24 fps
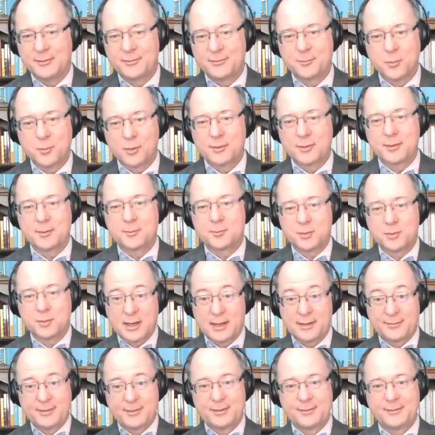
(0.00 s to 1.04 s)
It's more the
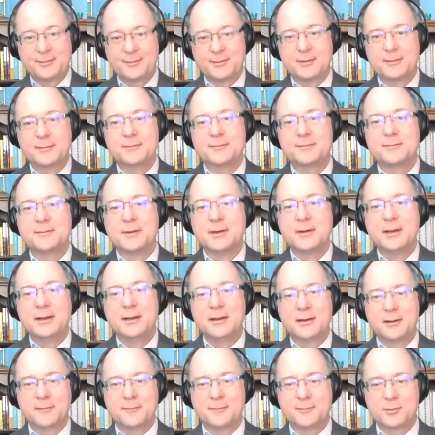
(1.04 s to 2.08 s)
process of
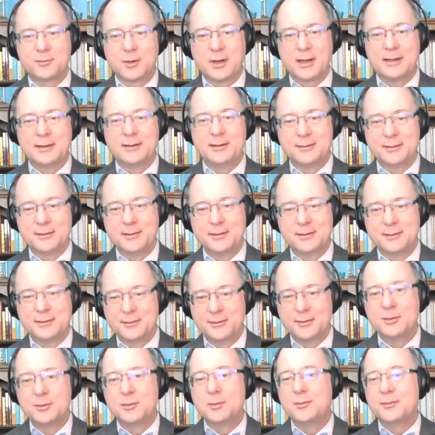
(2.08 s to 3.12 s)
trying to
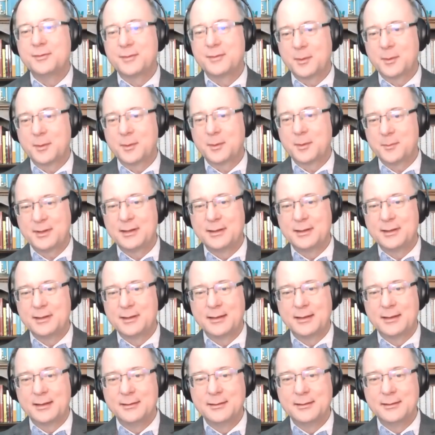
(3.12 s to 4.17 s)
do
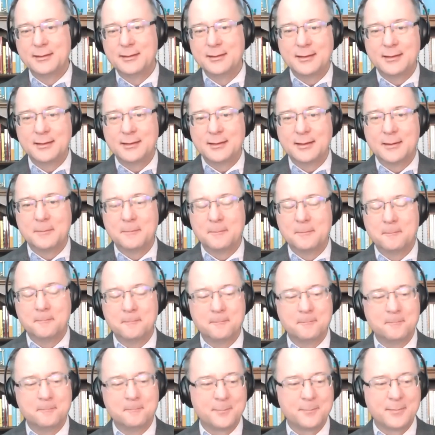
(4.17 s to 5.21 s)
something
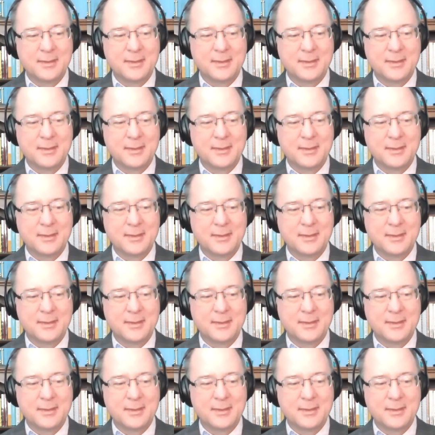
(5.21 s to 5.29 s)
um,